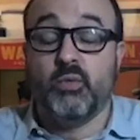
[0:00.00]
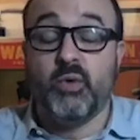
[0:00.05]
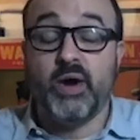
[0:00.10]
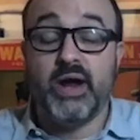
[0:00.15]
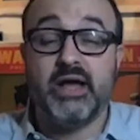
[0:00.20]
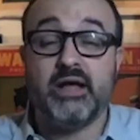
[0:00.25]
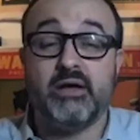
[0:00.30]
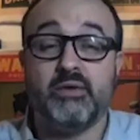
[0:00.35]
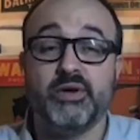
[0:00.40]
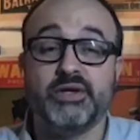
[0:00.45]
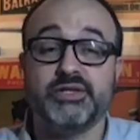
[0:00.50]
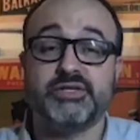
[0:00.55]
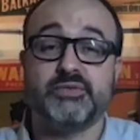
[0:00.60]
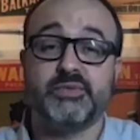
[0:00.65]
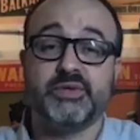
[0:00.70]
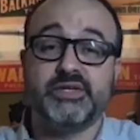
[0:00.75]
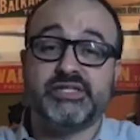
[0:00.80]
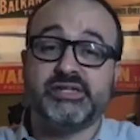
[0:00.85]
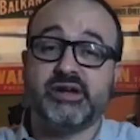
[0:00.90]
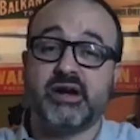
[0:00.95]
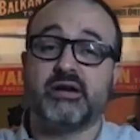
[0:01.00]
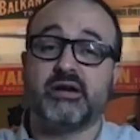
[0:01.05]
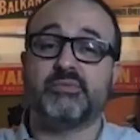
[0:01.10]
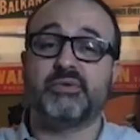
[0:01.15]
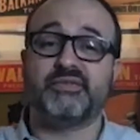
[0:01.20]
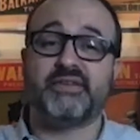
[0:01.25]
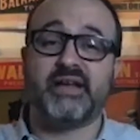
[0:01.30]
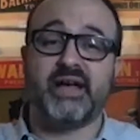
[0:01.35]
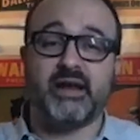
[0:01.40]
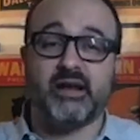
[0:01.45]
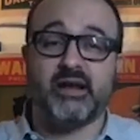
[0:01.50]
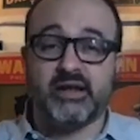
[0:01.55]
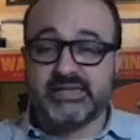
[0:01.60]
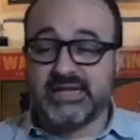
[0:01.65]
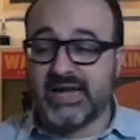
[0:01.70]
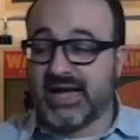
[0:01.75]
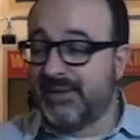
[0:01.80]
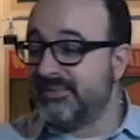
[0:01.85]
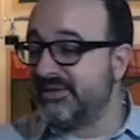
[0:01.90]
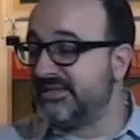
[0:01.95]
Well, where should we start? We've got
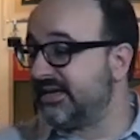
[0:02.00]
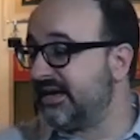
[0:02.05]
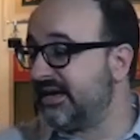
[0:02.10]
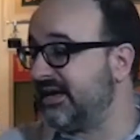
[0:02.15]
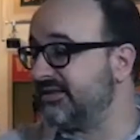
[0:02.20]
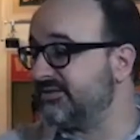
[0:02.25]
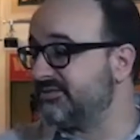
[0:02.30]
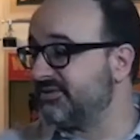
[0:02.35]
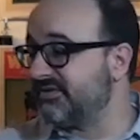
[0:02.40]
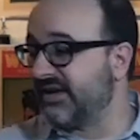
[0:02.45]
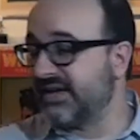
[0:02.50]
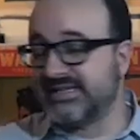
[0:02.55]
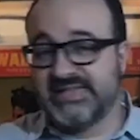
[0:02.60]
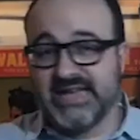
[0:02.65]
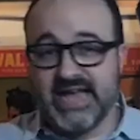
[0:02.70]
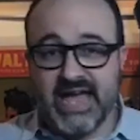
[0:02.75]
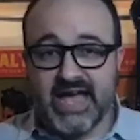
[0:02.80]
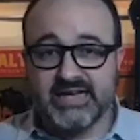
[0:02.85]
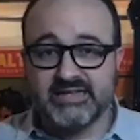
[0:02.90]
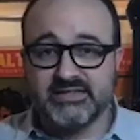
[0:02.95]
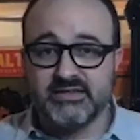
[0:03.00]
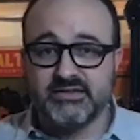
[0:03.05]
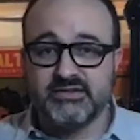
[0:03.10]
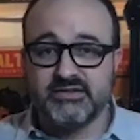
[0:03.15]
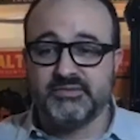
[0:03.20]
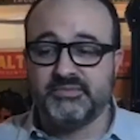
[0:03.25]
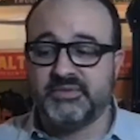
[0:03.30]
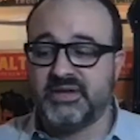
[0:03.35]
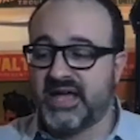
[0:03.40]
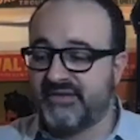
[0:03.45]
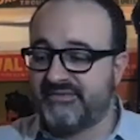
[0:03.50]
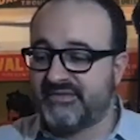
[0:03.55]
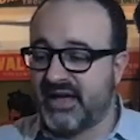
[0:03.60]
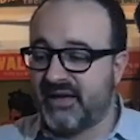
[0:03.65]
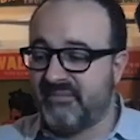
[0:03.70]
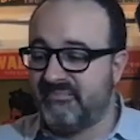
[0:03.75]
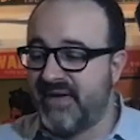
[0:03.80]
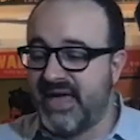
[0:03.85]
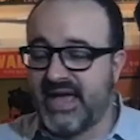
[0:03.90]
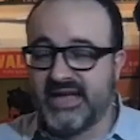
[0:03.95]
automatons, we've got taxidermy, I've
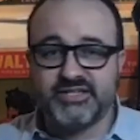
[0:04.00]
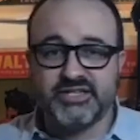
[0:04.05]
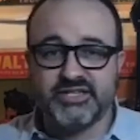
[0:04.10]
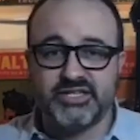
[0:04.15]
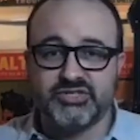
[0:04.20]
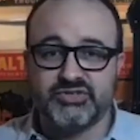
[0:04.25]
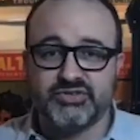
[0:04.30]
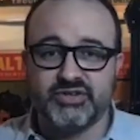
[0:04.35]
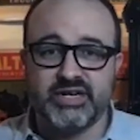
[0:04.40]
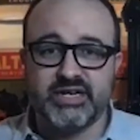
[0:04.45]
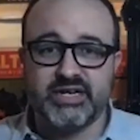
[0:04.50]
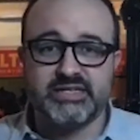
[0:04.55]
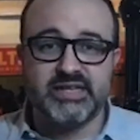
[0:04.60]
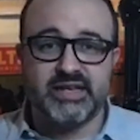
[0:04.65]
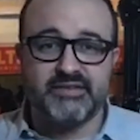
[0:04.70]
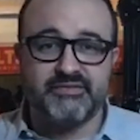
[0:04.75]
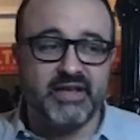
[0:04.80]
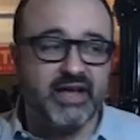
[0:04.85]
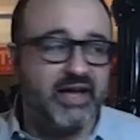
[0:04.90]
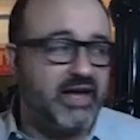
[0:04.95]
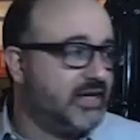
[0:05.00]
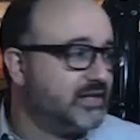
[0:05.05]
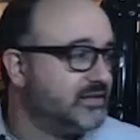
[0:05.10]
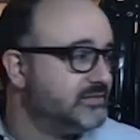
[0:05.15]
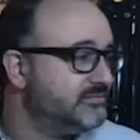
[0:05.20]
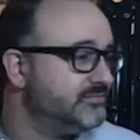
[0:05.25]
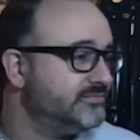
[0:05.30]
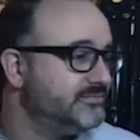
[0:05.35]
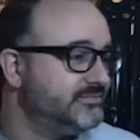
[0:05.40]
got magic tricks, I've got...